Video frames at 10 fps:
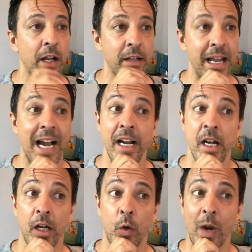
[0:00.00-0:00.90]

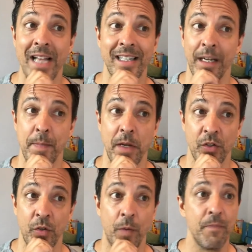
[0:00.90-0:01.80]
diaphragmatic
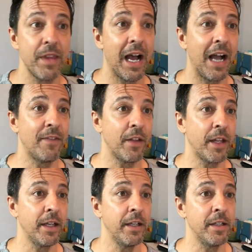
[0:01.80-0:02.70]
muscle? I found
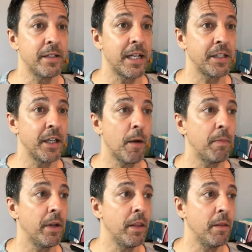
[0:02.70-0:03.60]
that it is tensing
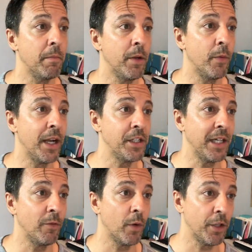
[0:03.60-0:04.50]
up in the mid-range
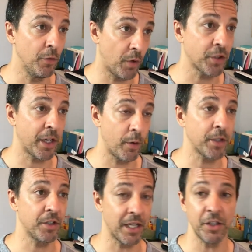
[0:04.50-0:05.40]
even when I do falsetto
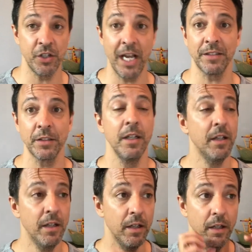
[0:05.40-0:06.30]
exercises. Yes.
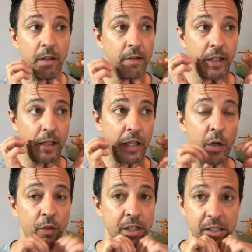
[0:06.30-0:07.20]
You
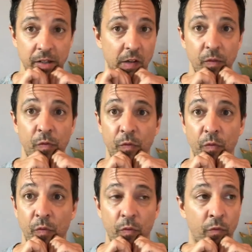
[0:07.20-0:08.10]
know, this,
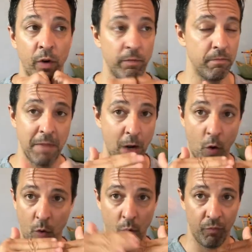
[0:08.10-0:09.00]
for my
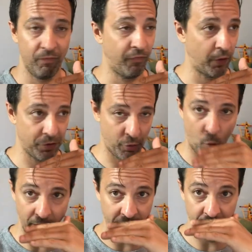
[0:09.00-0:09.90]
whole first
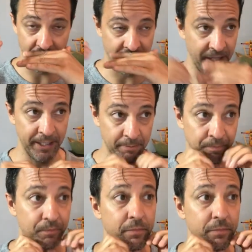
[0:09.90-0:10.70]
20 years of singing,